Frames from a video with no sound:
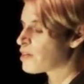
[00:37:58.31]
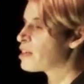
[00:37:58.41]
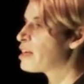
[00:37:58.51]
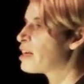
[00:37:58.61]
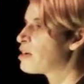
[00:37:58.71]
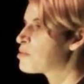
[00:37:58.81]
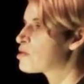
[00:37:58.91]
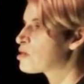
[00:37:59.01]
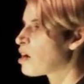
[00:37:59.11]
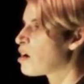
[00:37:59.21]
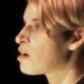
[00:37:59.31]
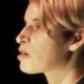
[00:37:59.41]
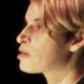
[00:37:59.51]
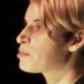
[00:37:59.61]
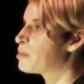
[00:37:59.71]
The year was
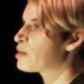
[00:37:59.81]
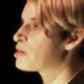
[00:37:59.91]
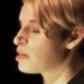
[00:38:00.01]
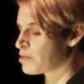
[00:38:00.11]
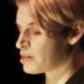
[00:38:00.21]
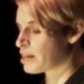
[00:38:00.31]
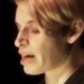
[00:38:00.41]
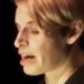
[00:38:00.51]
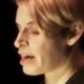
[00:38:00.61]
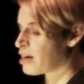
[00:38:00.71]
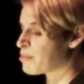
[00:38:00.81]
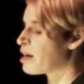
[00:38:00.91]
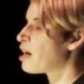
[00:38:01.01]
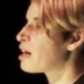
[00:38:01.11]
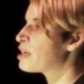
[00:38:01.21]
dark because he was there, and
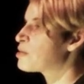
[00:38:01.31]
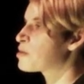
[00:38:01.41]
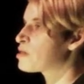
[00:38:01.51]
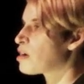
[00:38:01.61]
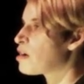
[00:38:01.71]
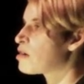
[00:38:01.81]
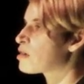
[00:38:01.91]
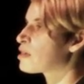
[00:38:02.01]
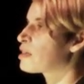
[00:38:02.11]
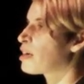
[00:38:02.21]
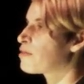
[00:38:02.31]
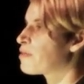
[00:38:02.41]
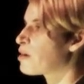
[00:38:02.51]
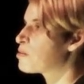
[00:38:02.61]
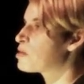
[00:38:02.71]
my eyes were dark, and I
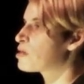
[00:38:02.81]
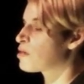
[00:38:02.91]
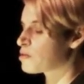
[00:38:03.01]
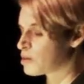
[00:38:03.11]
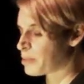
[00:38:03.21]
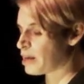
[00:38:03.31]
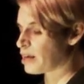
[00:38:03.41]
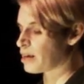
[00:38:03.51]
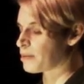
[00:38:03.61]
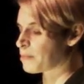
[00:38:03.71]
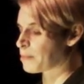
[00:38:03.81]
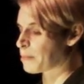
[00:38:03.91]
fell to not speaking.